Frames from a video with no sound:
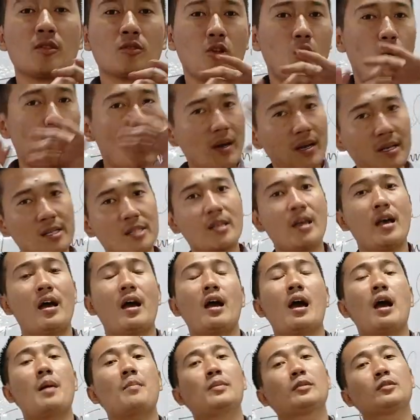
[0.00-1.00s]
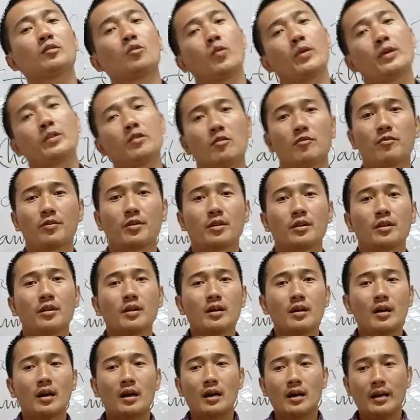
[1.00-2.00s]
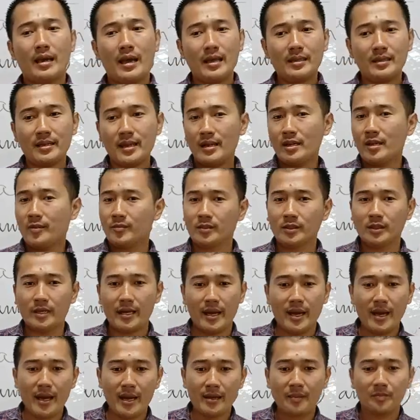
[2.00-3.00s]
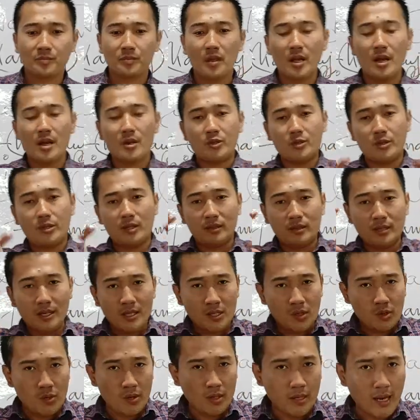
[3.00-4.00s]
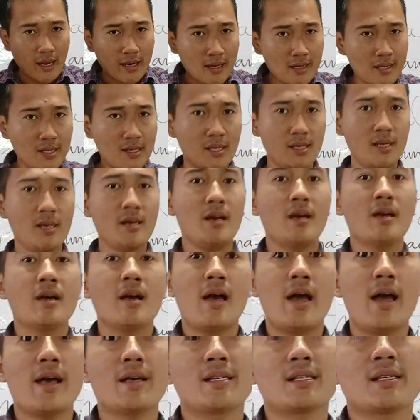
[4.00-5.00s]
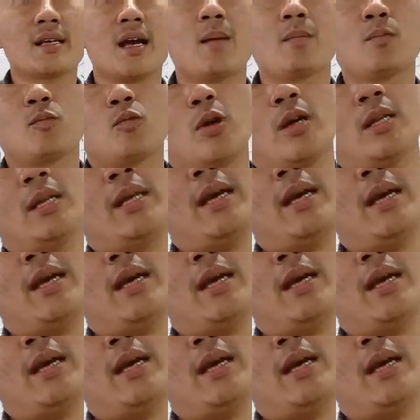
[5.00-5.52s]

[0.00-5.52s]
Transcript: no one is able to win over. At the end of the day, this 3 dynasty has come to an